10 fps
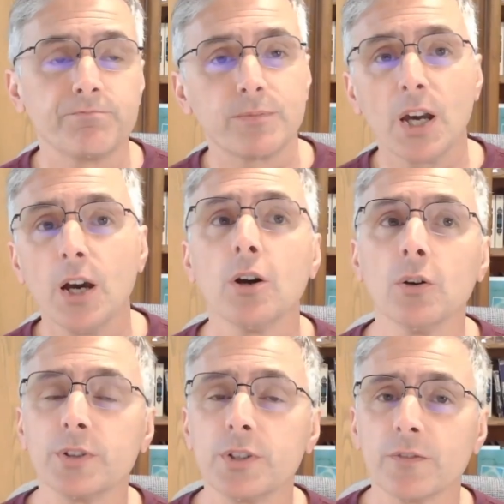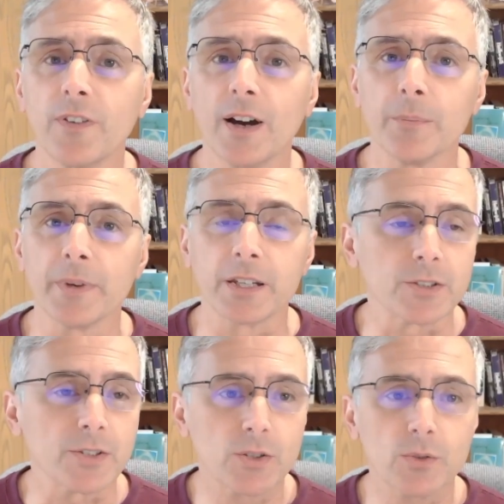code, your FileMaker
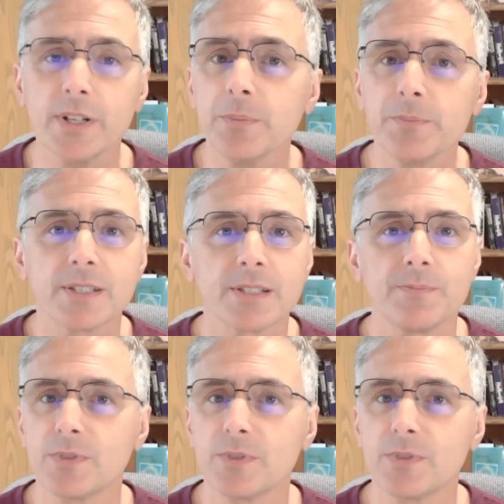scripts,